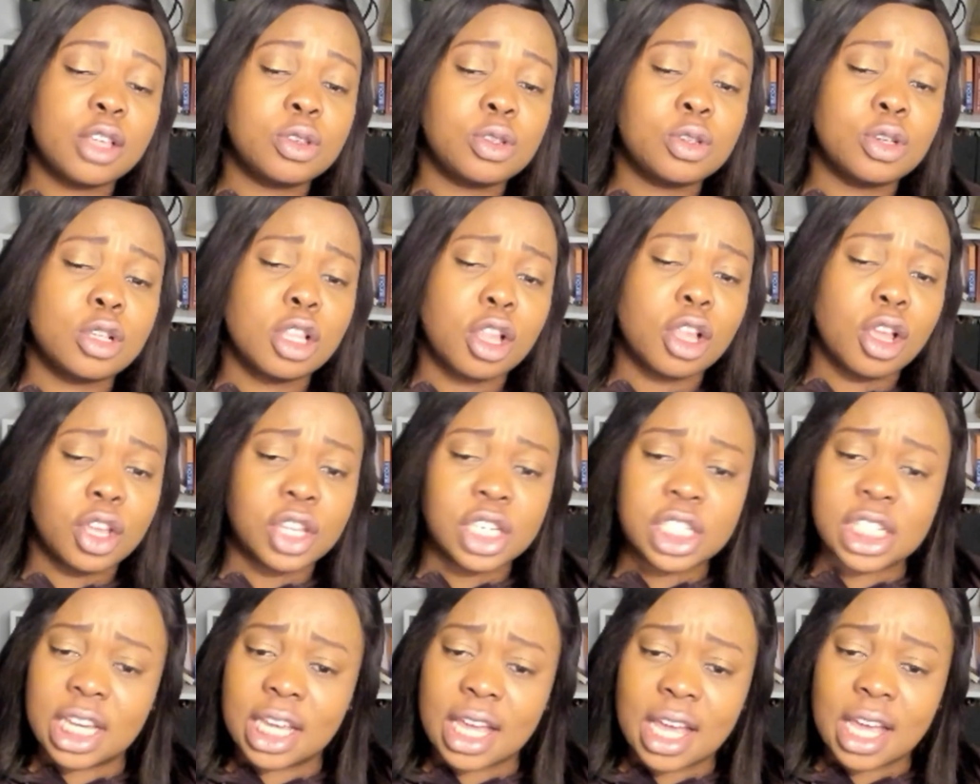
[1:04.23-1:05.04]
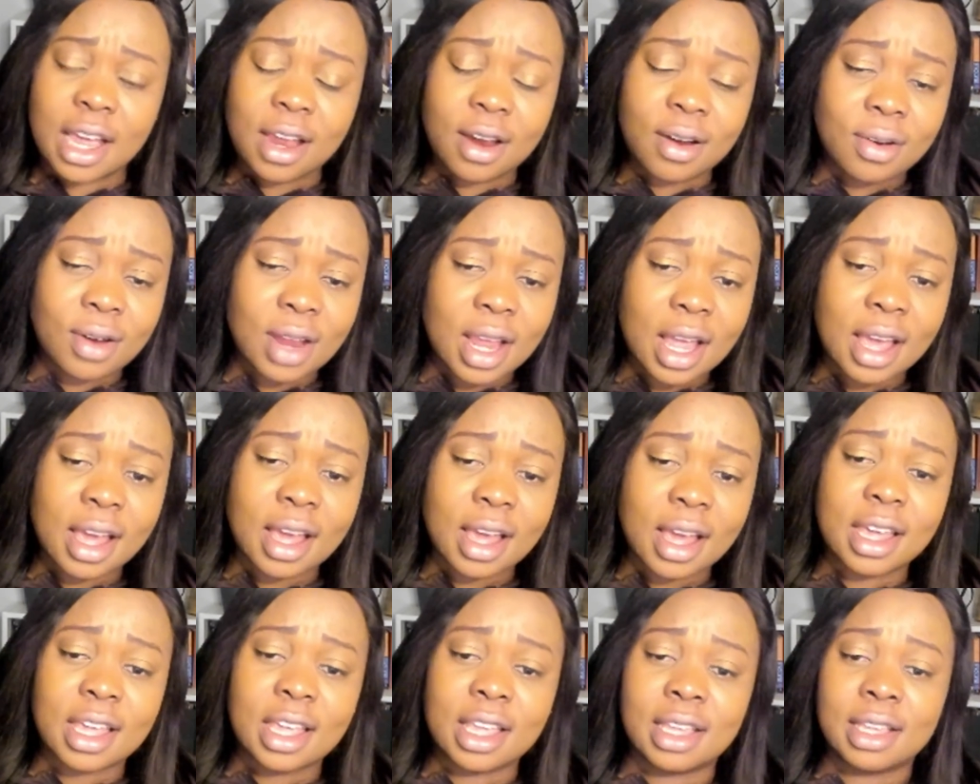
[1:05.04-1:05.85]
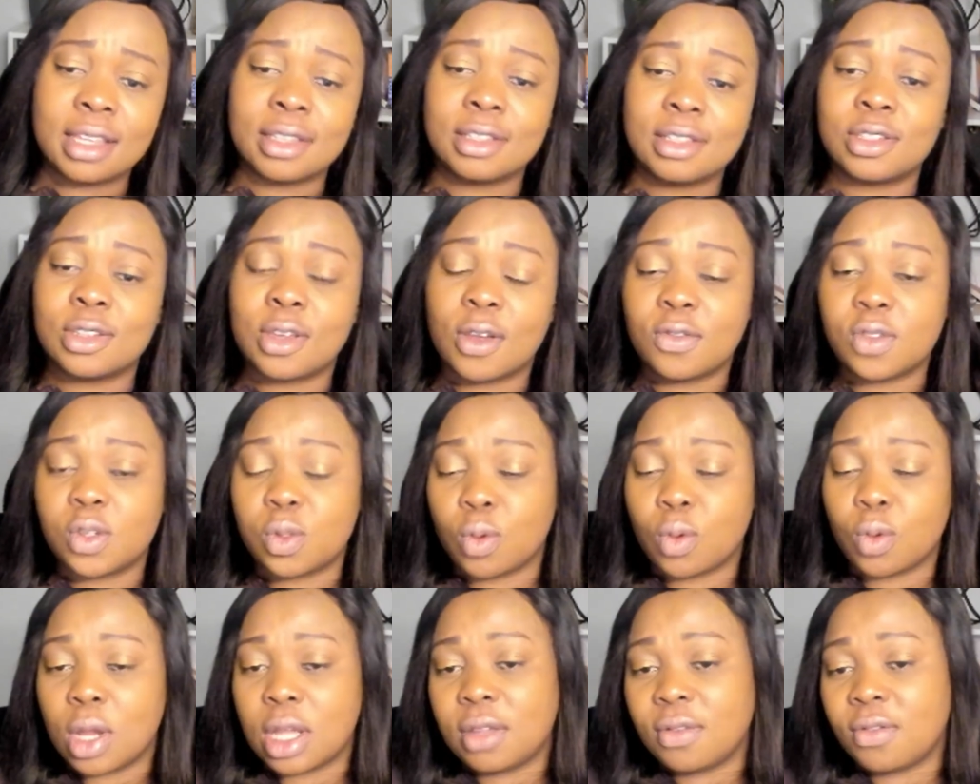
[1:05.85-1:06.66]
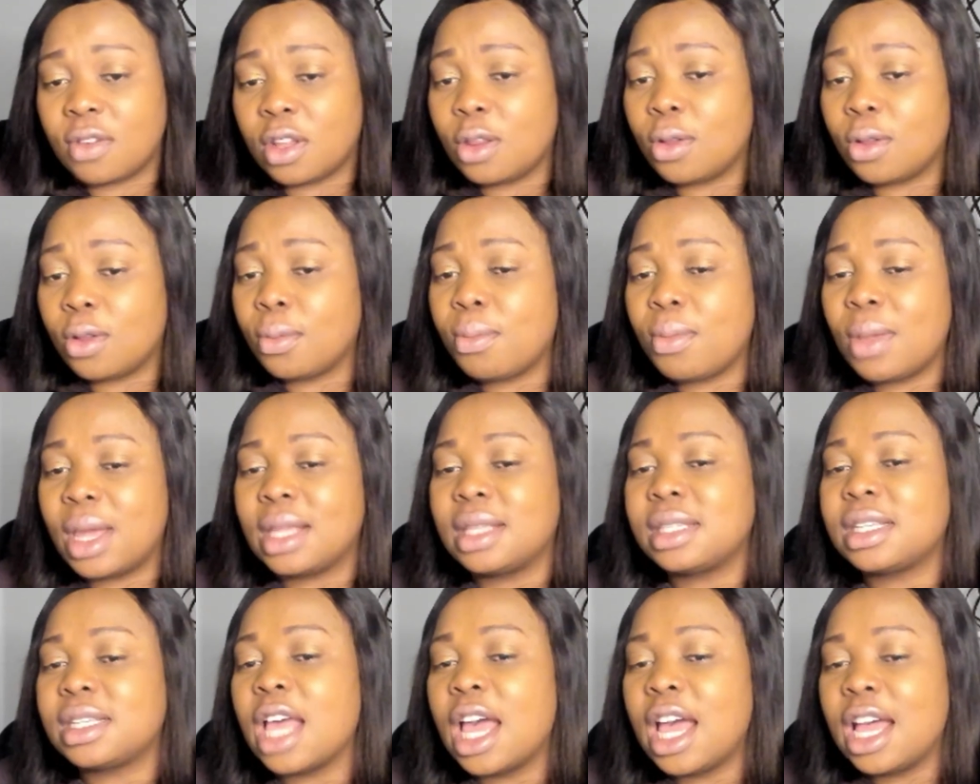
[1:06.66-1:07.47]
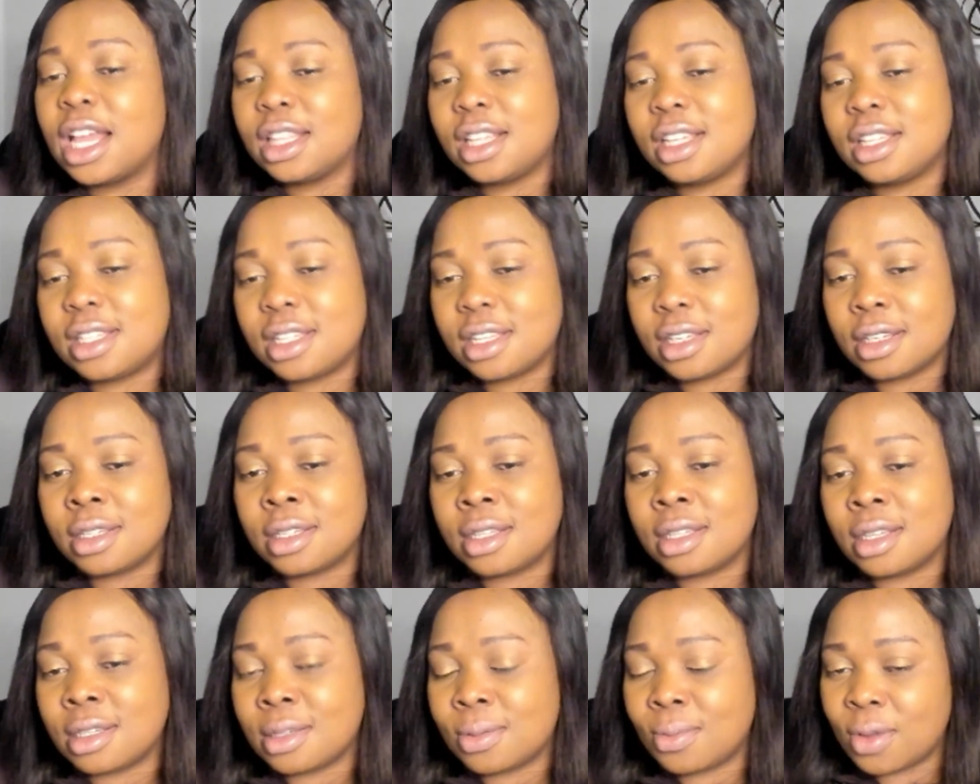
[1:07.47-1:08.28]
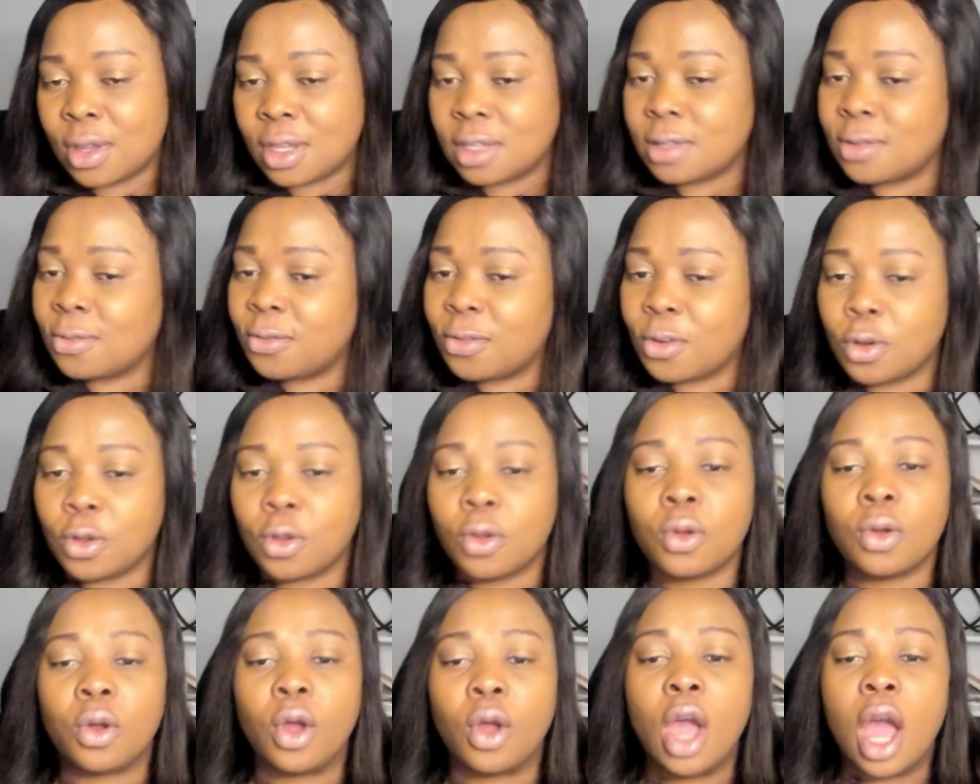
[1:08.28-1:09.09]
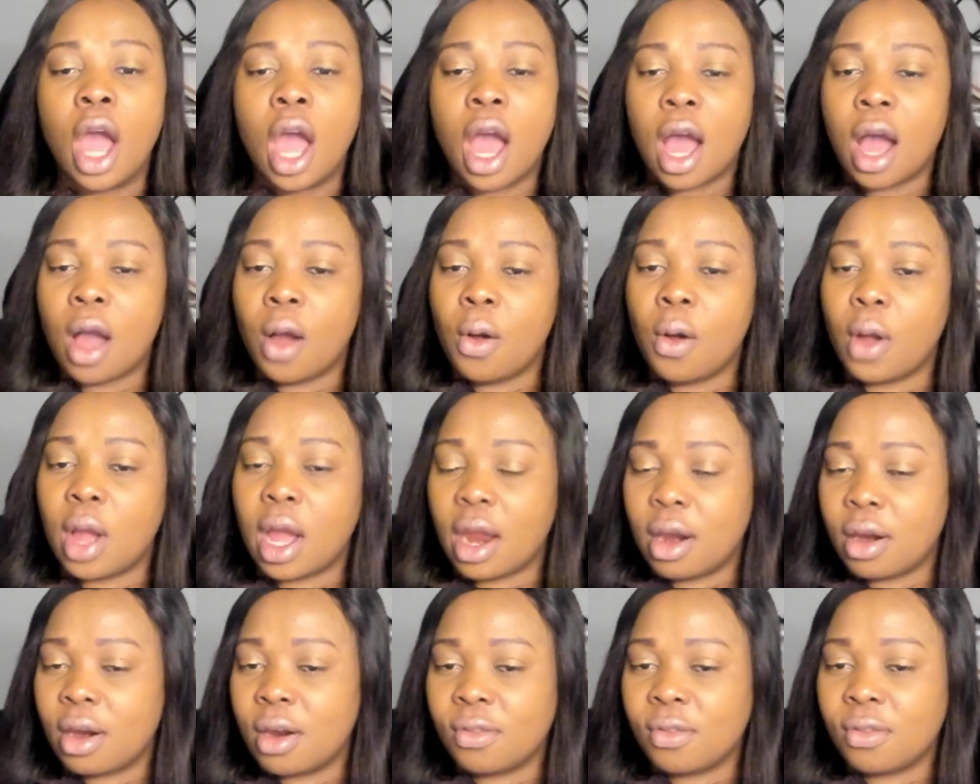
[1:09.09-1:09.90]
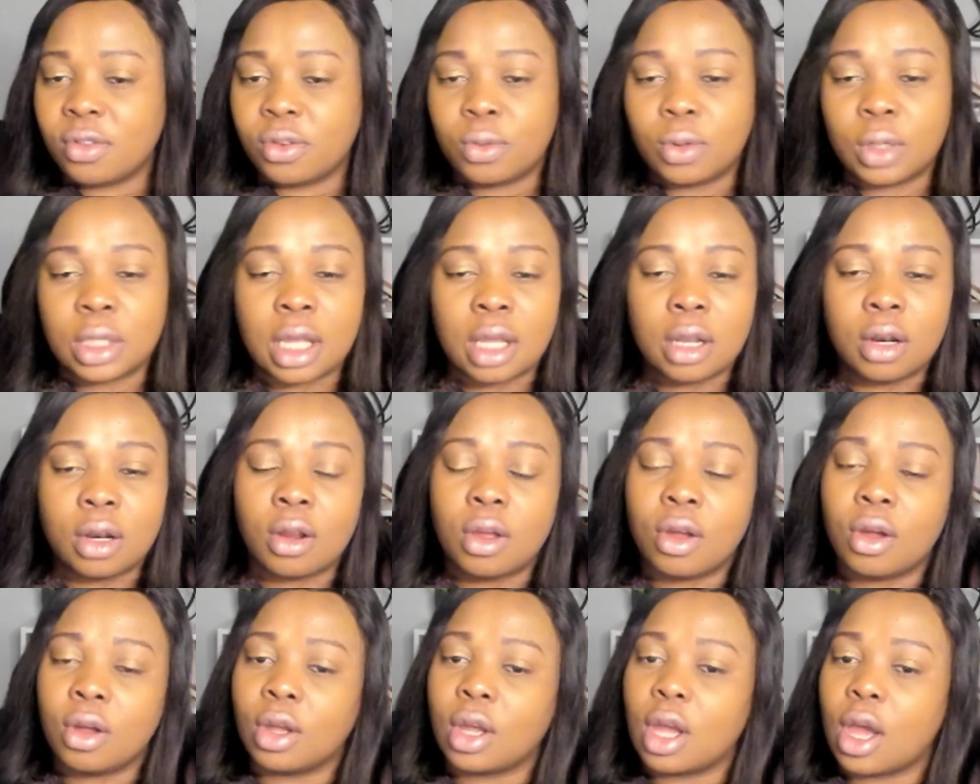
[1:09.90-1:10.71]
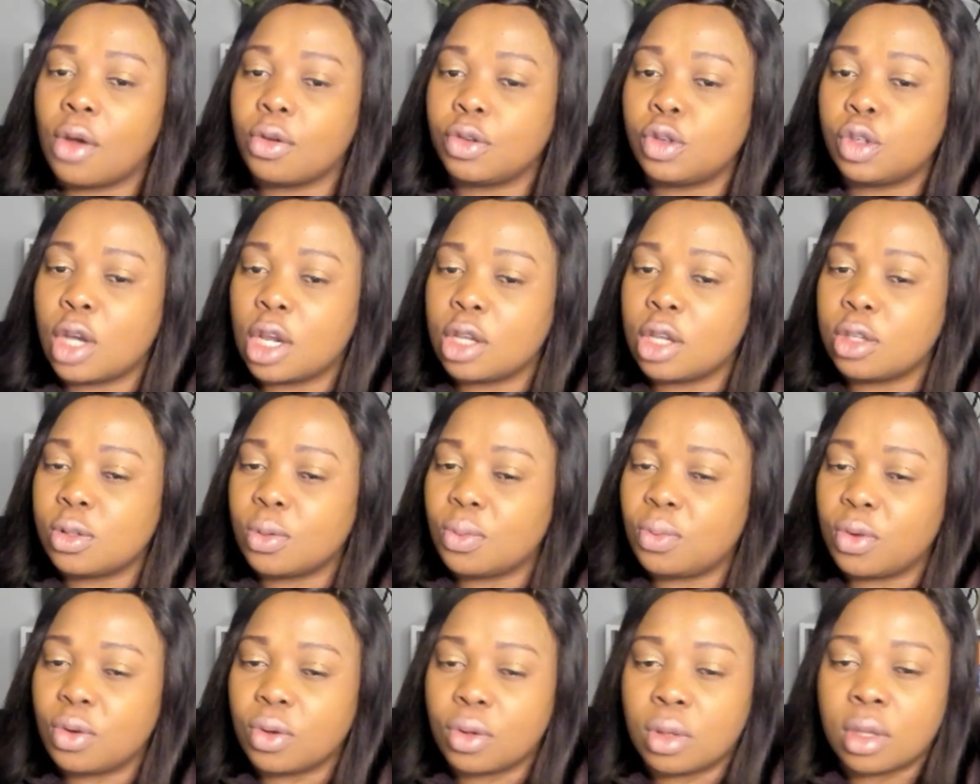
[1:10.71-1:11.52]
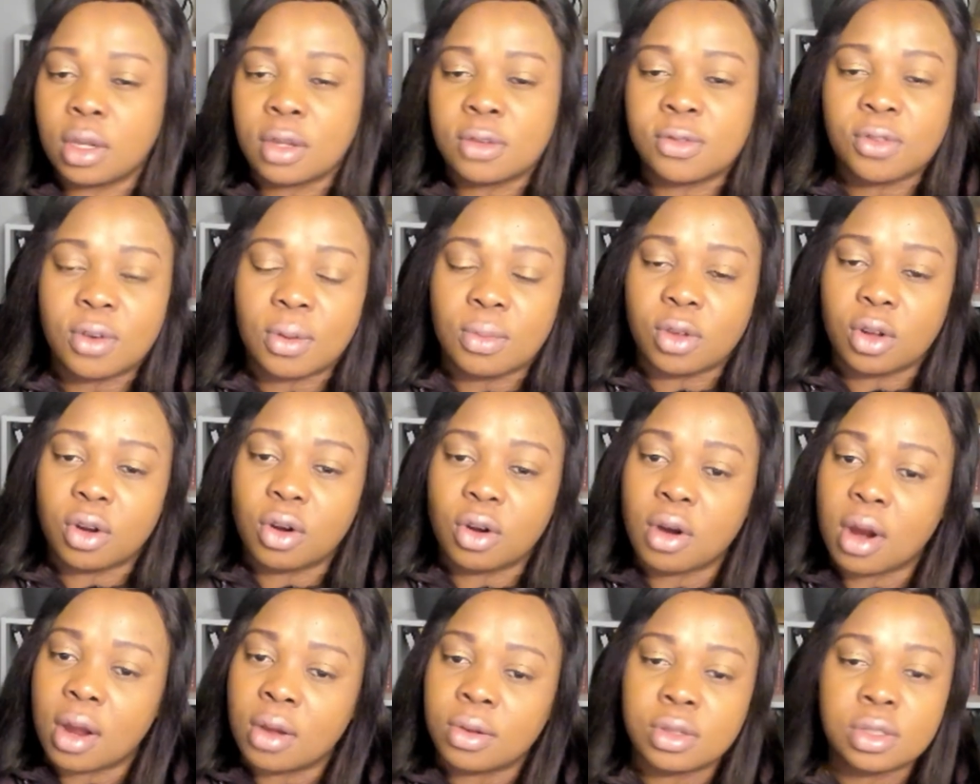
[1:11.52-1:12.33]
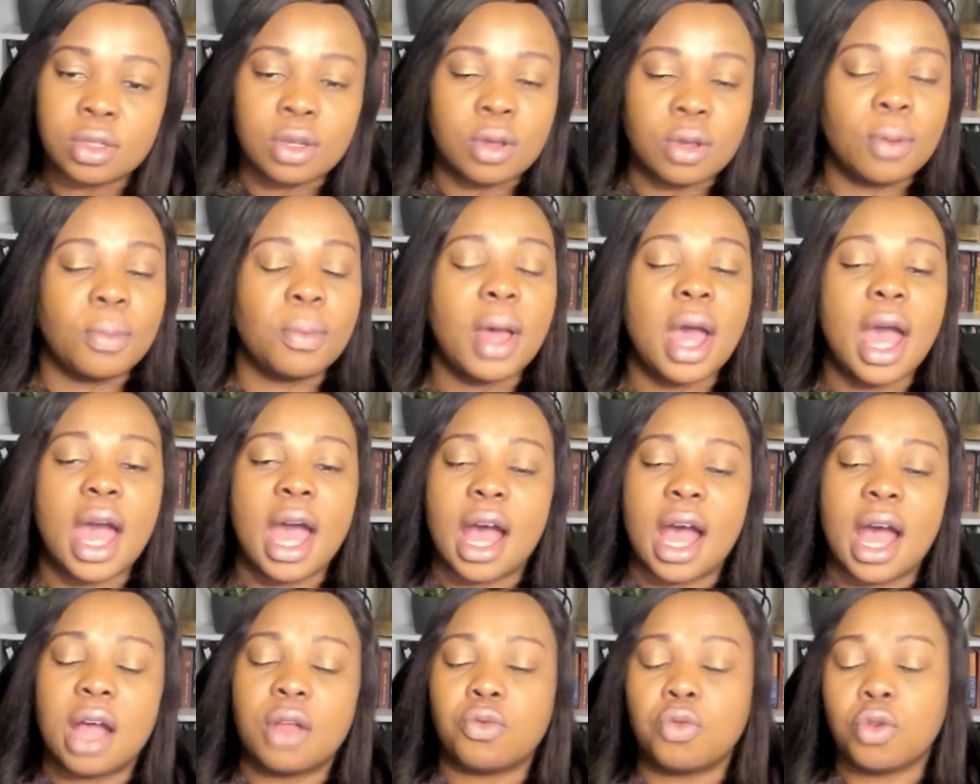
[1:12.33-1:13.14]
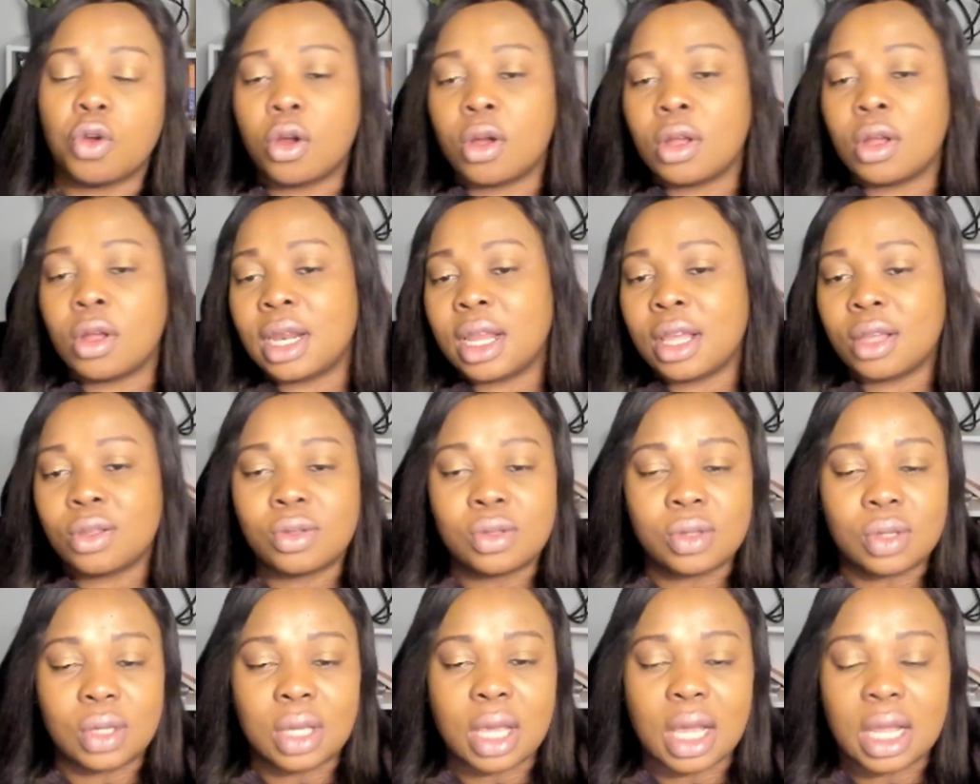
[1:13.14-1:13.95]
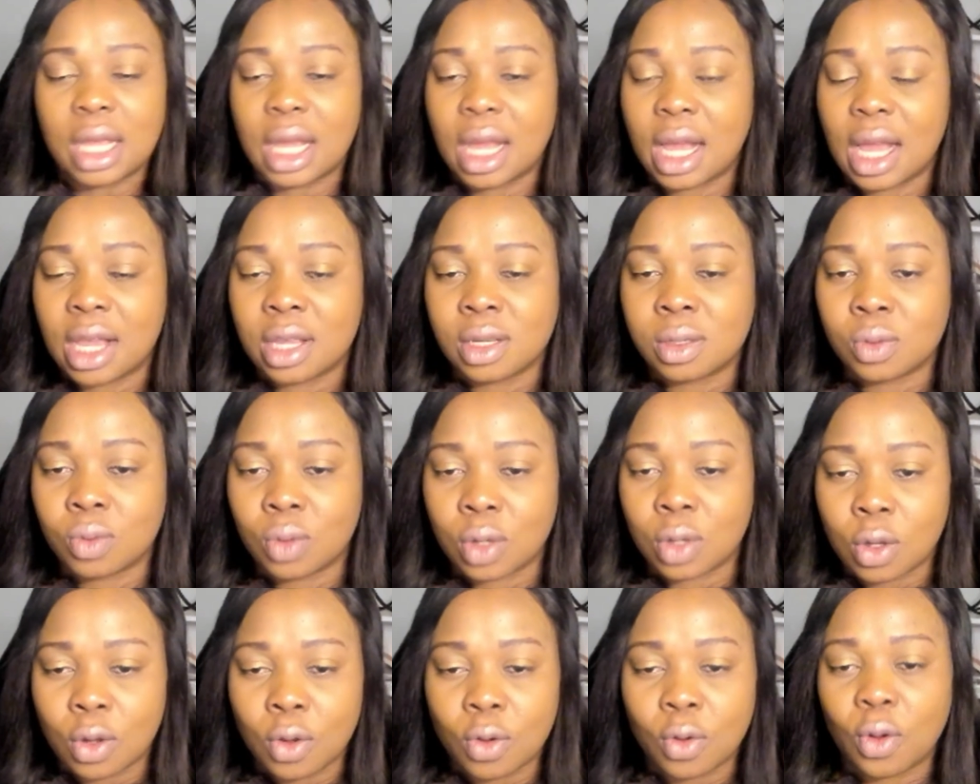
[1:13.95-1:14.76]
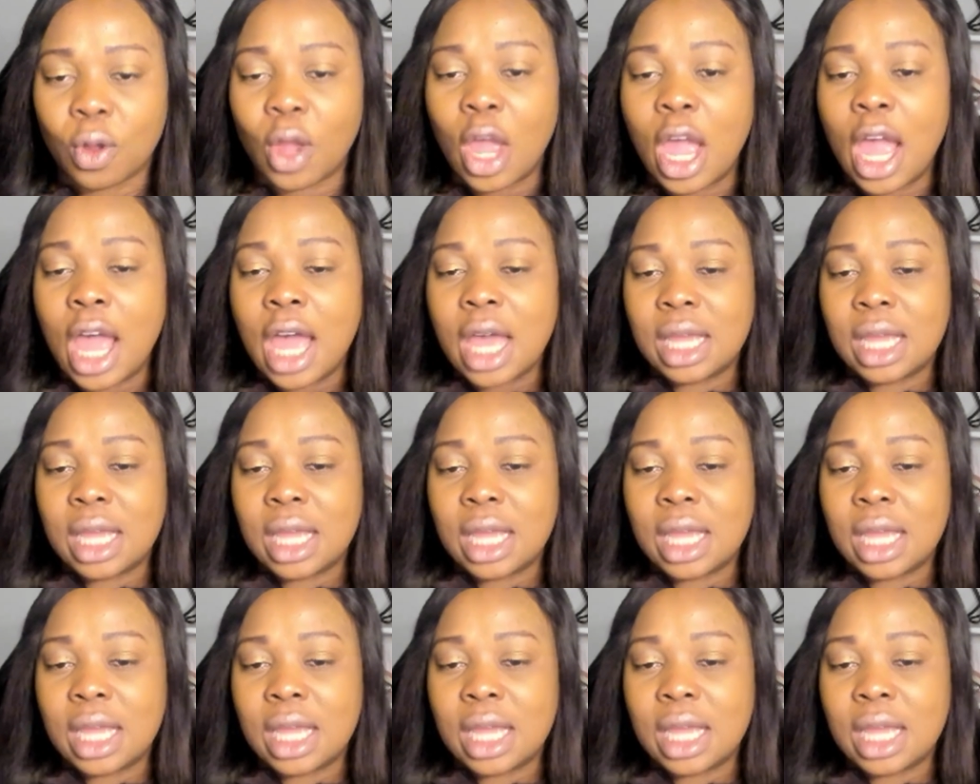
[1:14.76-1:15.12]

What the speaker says: to launch a career in software development, this is the space for you. I'll carry everyone along. I'll try to build it from the ground up, and we all learn together as we go.